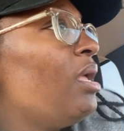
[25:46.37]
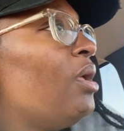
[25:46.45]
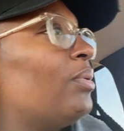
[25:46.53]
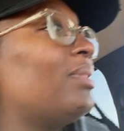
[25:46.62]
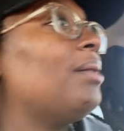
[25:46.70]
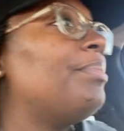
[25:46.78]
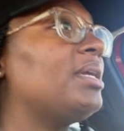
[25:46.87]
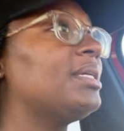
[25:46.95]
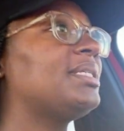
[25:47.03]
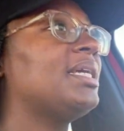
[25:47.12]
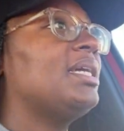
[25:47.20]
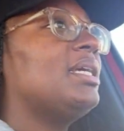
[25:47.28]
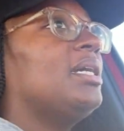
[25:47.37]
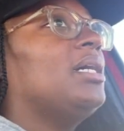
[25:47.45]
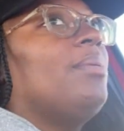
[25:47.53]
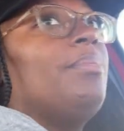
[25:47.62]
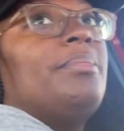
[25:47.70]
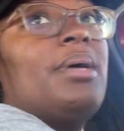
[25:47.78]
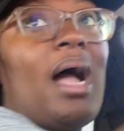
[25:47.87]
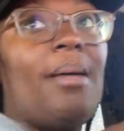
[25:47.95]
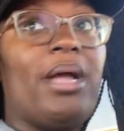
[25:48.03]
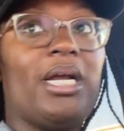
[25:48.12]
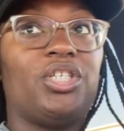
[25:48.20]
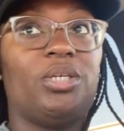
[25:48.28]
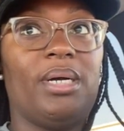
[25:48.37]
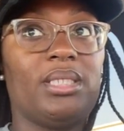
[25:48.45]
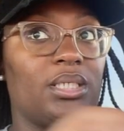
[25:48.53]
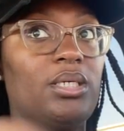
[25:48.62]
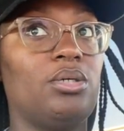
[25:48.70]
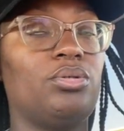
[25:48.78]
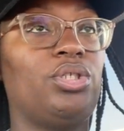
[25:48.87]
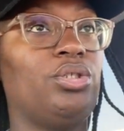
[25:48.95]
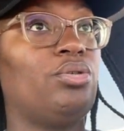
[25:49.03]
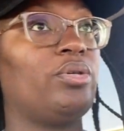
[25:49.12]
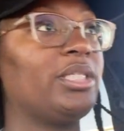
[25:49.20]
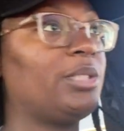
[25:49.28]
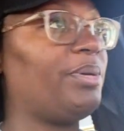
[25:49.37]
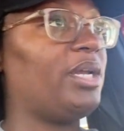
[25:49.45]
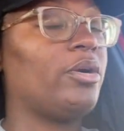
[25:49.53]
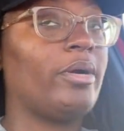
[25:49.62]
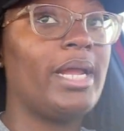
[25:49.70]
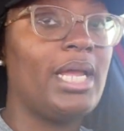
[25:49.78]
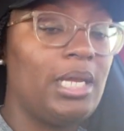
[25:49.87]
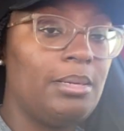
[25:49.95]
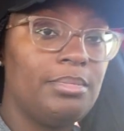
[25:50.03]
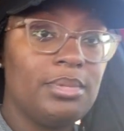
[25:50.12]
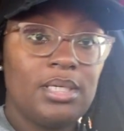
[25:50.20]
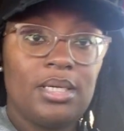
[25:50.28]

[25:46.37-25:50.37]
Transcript: with that being said, I'm actually about to go to Krispy Kreme